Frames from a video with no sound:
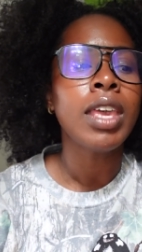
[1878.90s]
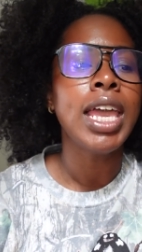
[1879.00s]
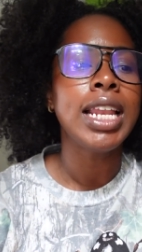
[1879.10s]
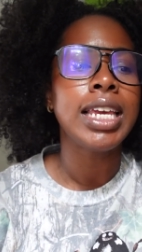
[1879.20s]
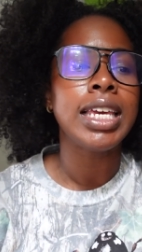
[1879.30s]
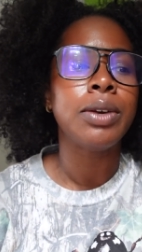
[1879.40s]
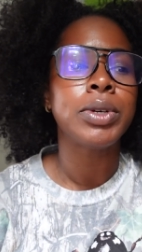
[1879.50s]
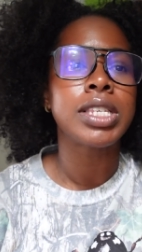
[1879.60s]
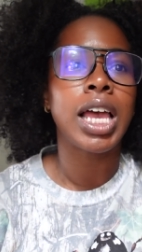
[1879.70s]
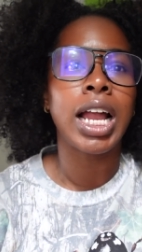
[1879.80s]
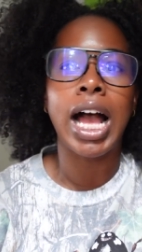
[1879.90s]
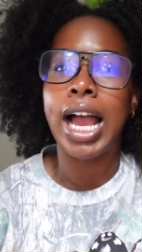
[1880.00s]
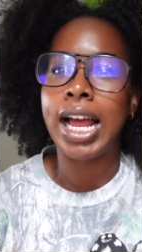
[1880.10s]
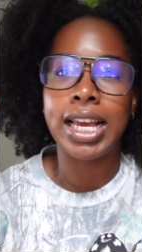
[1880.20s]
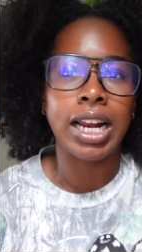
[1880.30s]
and he was like, I
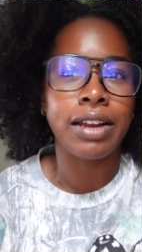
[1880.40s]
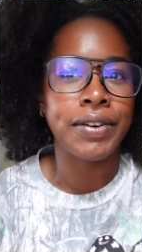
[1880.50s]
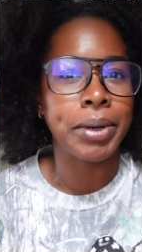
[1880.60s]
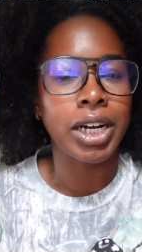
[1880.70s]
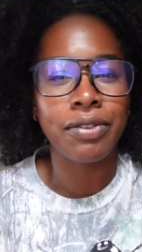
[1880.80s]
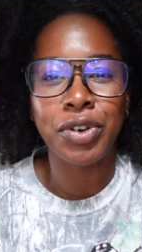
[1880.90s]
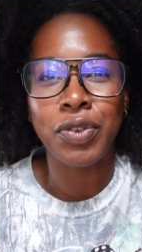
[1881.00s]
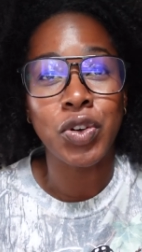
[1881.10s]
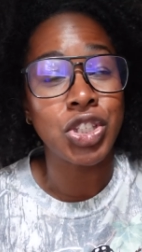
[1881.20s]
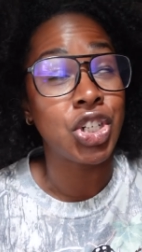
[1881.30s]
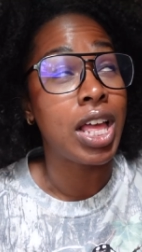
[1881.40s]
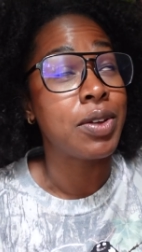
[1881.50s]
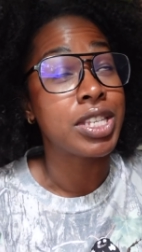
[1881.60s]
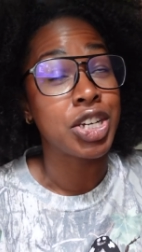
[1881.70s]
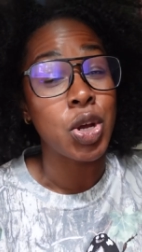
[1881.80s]
had to get out of America for the 4th of July. I
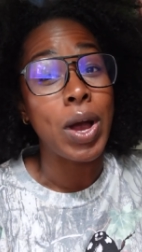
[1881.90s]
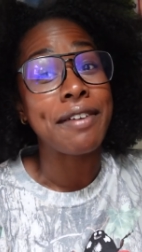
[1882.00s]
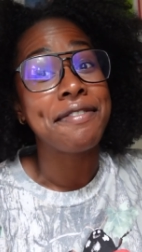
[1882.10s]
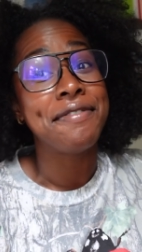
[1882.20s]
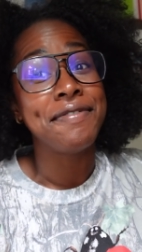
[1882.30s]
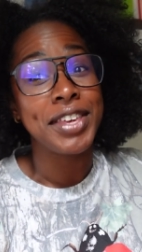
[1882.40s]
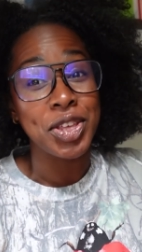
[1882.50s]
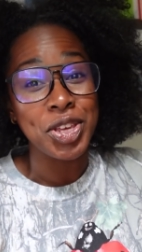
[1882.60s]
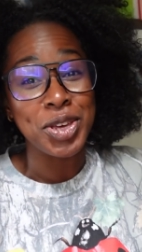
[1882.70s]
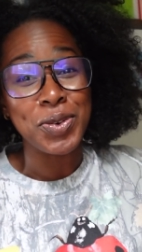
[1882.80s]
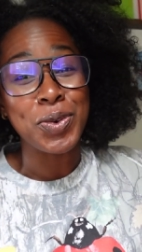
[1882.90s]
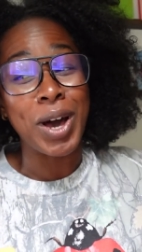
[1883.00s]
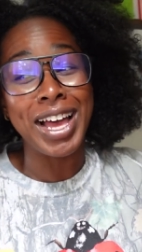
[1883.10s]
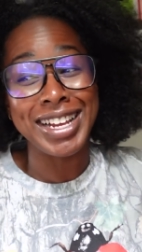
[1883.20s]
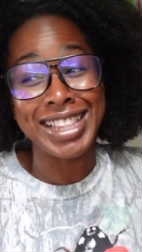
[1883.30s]
was like, no, I feel you.
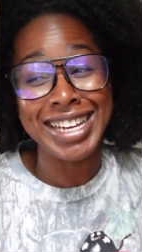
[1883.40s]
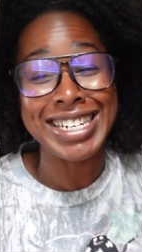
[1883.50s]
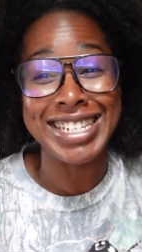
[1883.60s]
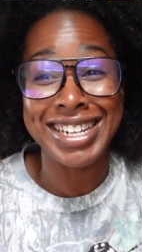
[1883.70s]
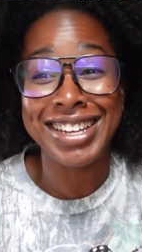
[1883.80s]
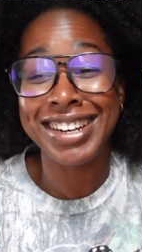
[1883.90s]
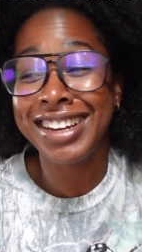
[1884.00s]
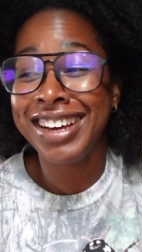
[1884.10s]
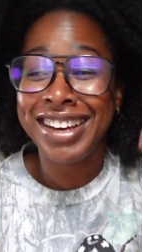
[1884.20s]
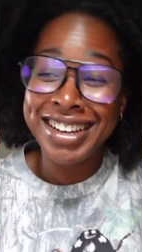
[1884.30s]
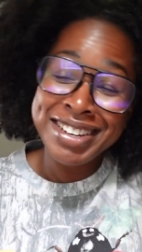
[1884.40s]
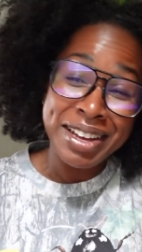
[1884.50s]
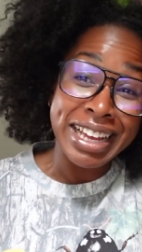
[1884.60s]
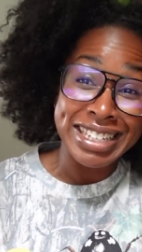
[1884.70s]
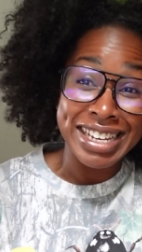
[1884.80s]
I like needed
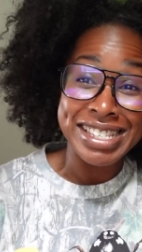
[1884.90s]
to